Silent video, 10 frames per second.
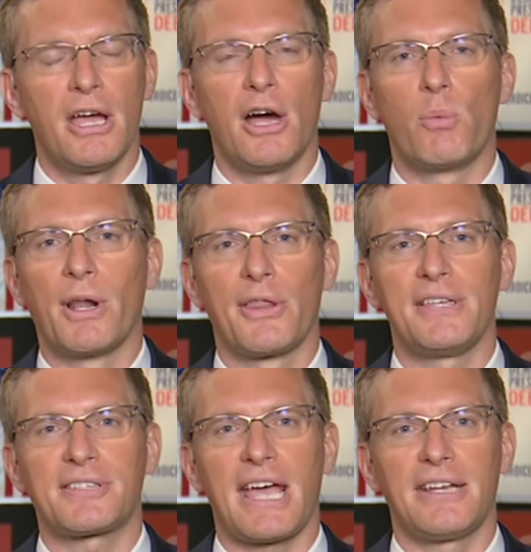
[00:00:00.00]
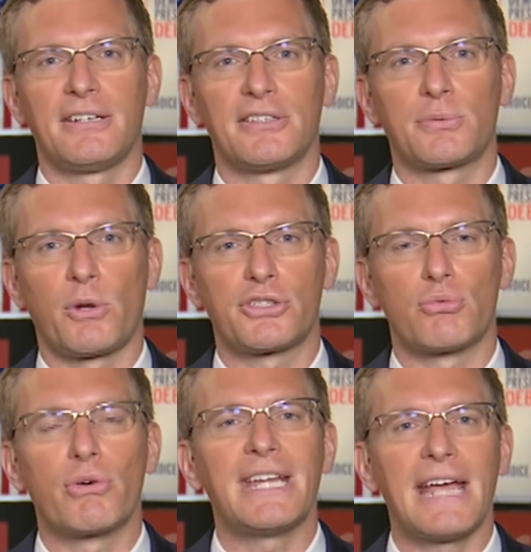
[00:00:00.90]
uh, will these candidates want
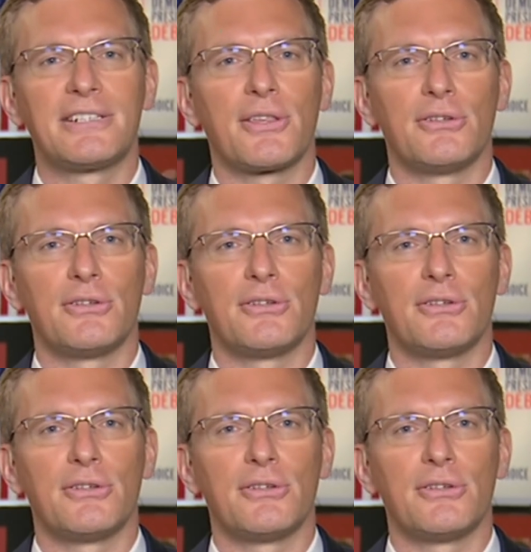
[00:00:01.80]
to re-enter